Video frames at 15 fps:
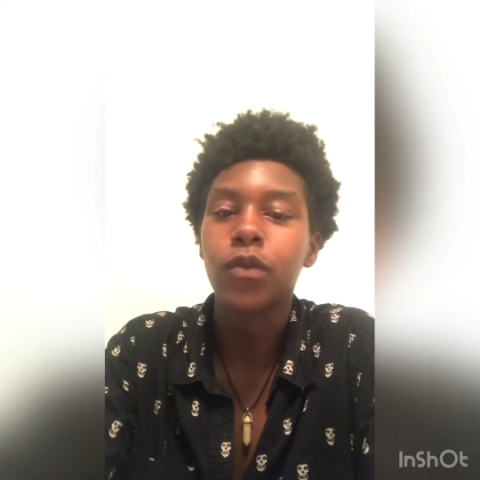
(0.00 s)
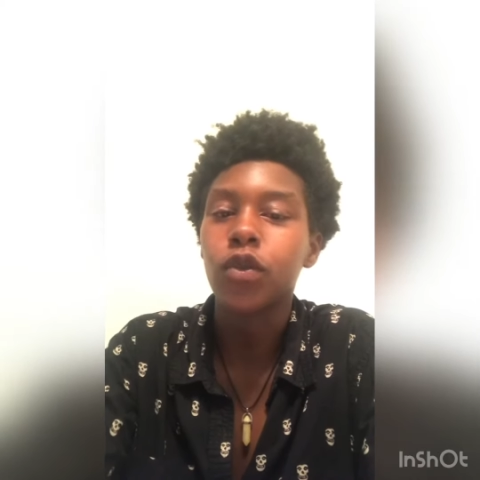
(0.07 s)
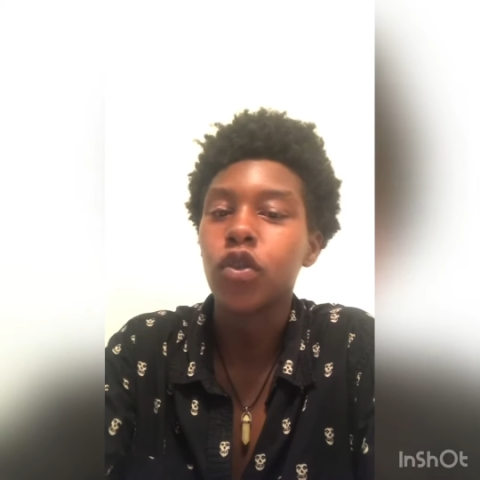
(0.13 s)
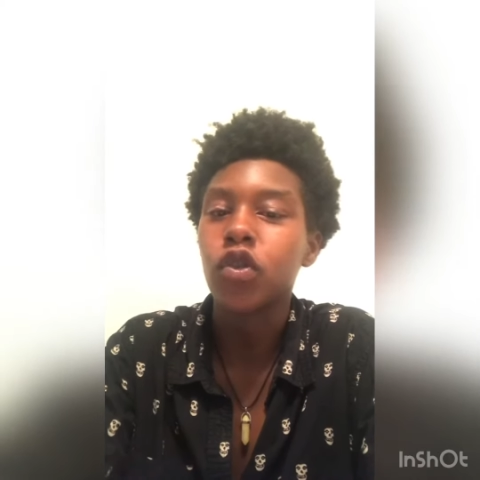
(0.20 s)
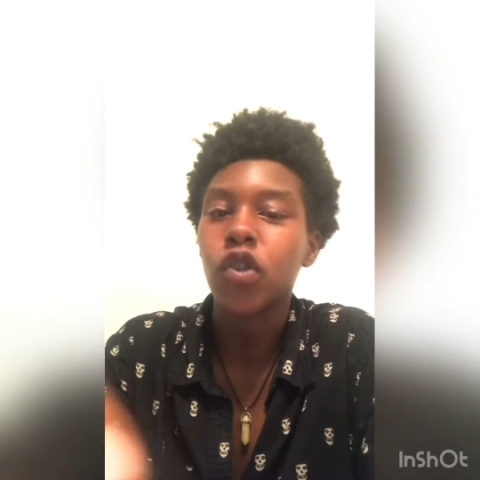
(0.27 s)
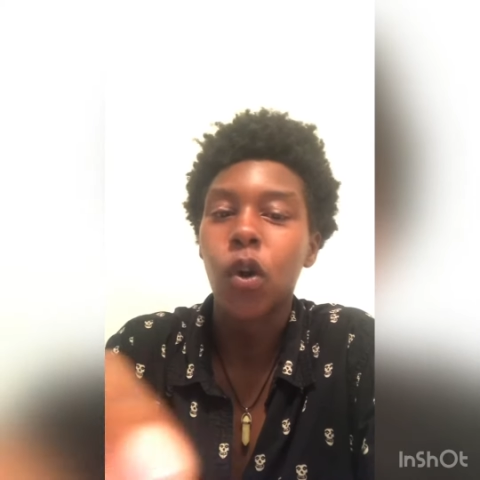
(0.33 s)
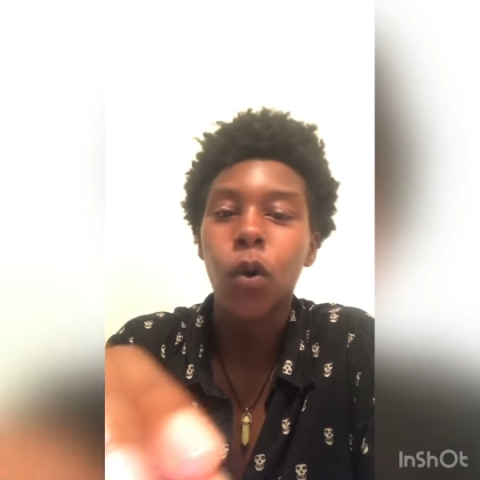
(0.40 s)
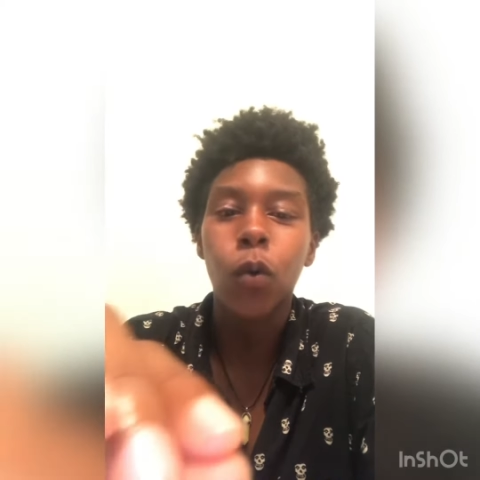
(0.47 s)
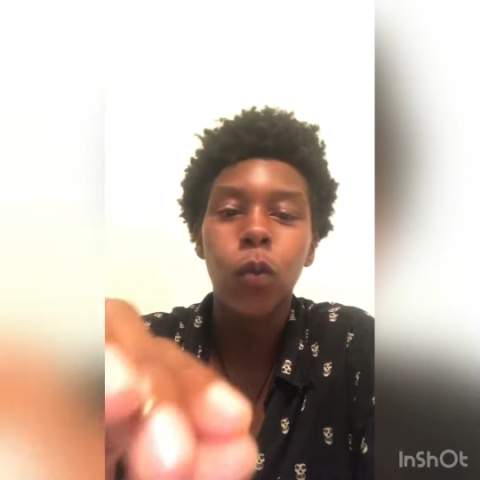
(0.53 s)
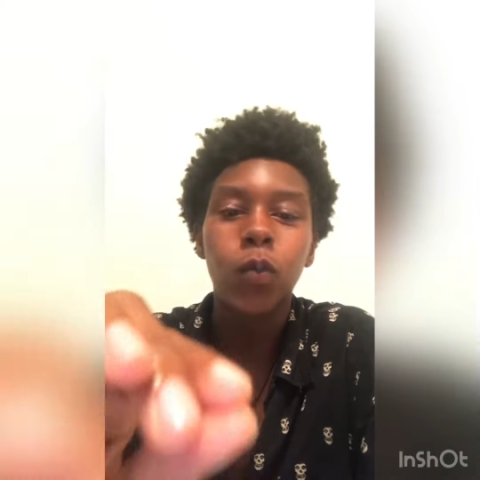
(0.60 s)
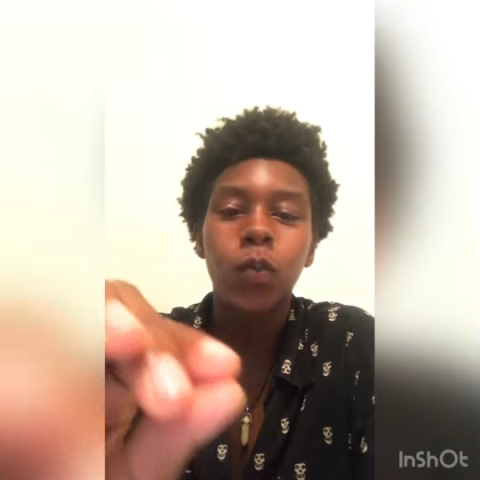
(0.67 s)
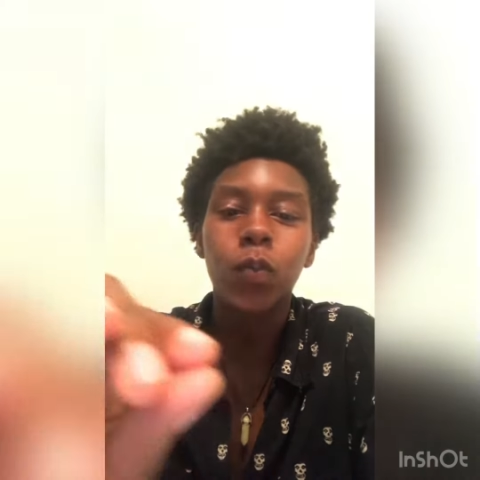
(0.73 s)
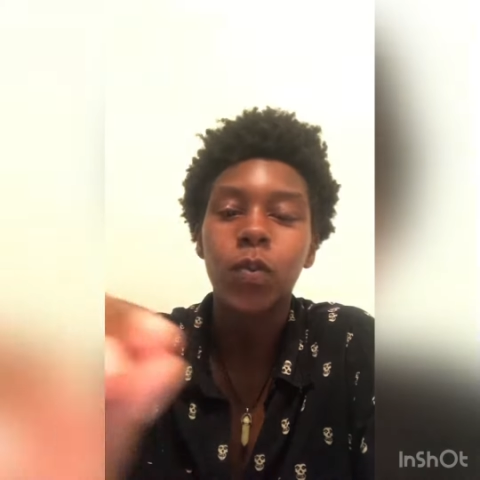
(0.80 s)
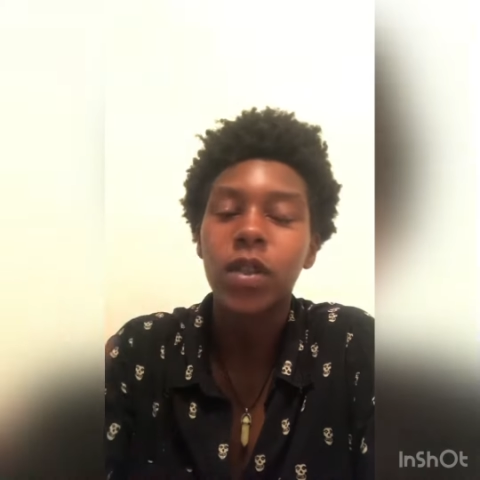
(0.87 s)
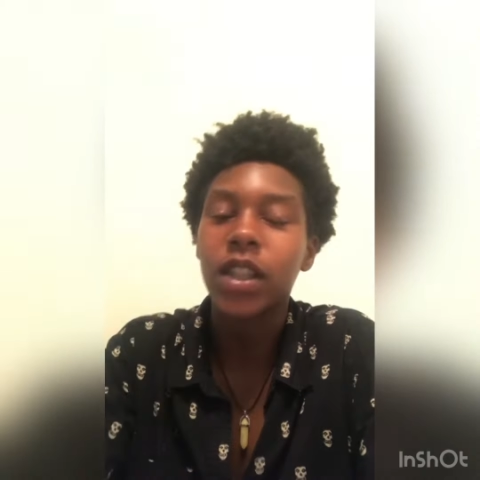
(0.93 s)
Don't
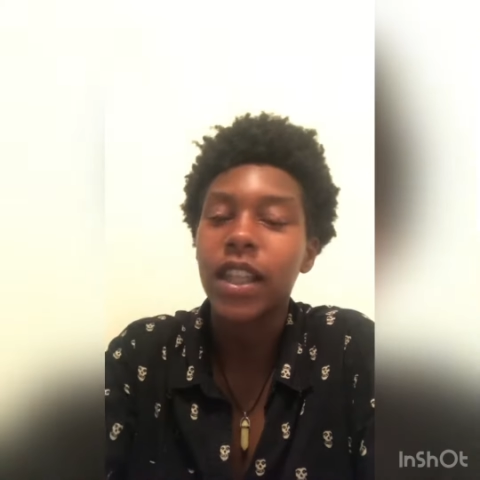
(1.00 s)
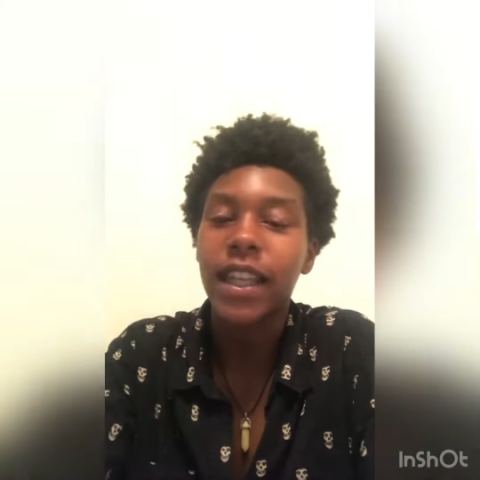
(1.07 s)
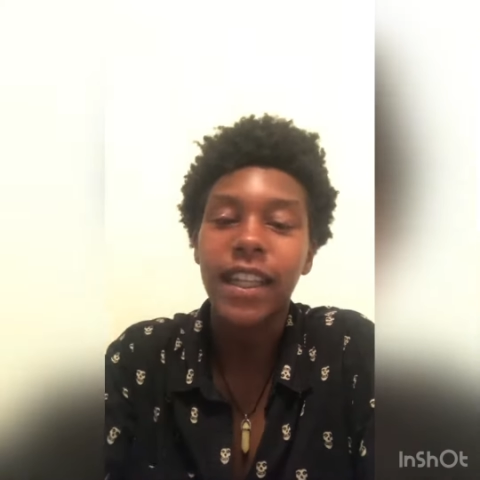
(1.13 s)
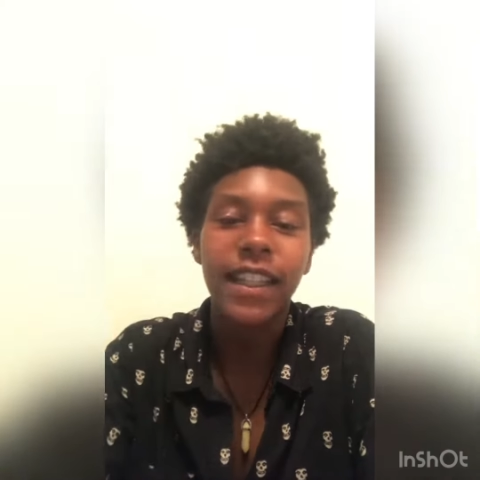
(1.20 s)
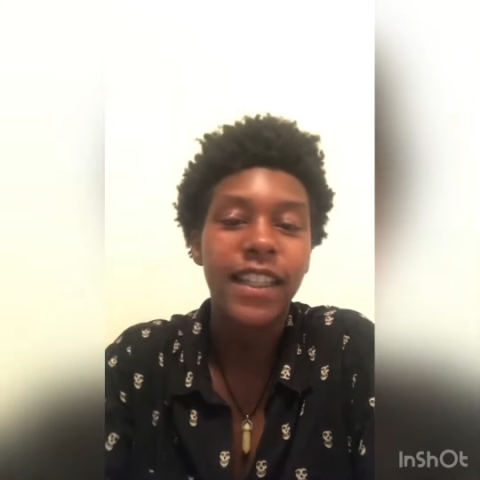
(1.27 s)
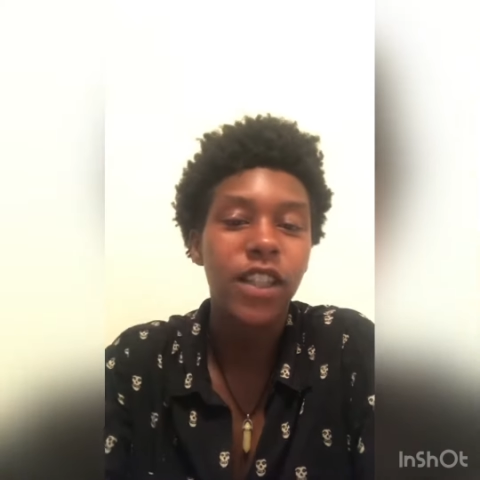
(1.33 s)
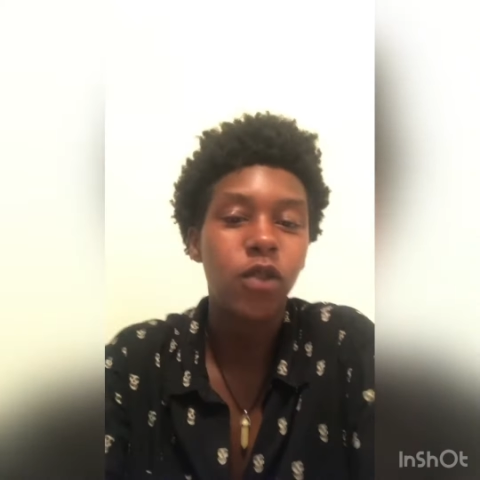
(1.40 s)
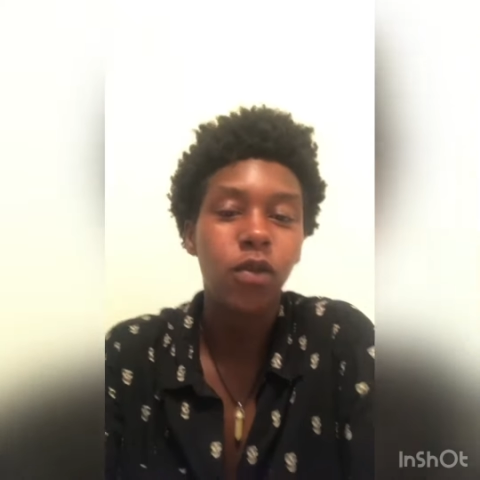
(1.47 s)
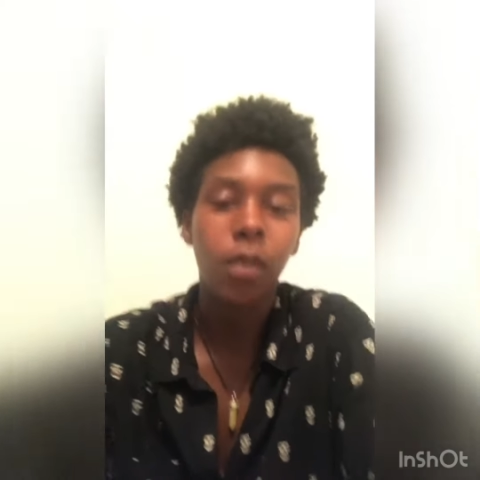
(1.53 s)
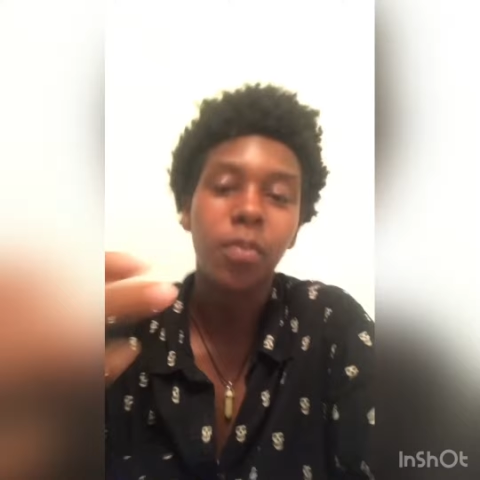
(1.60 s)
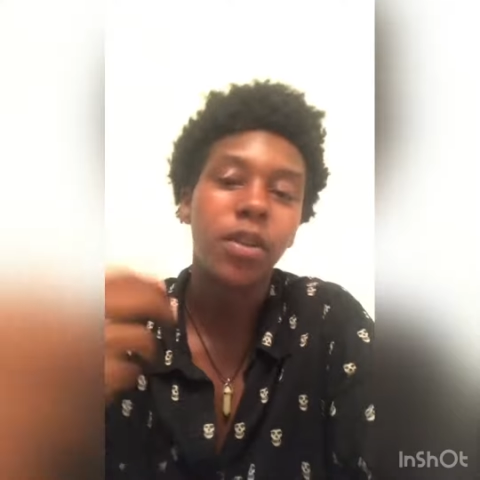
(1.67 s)
let it disrupt your